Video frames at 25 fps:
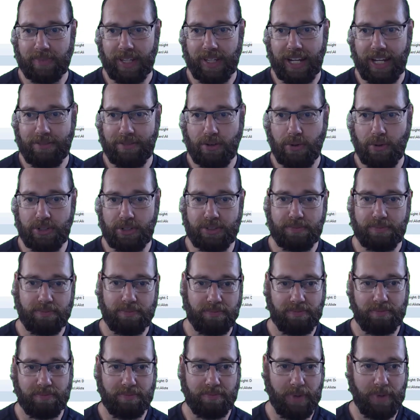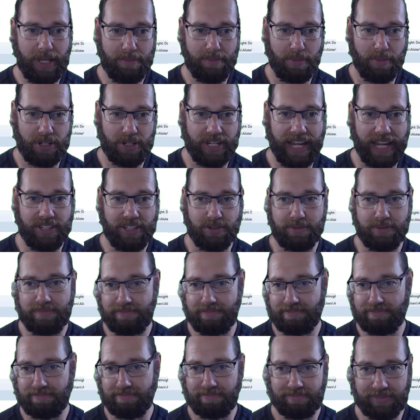And of course, we can press
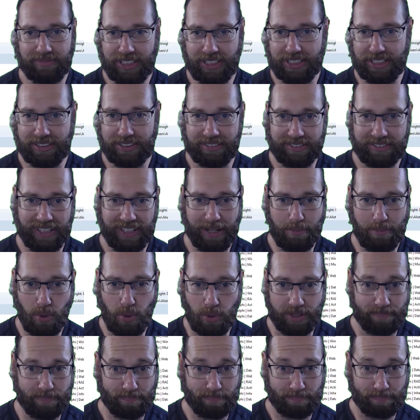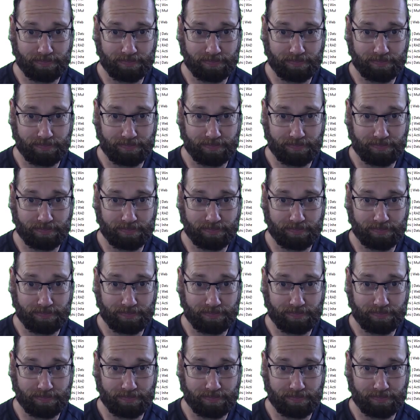cancel to abort.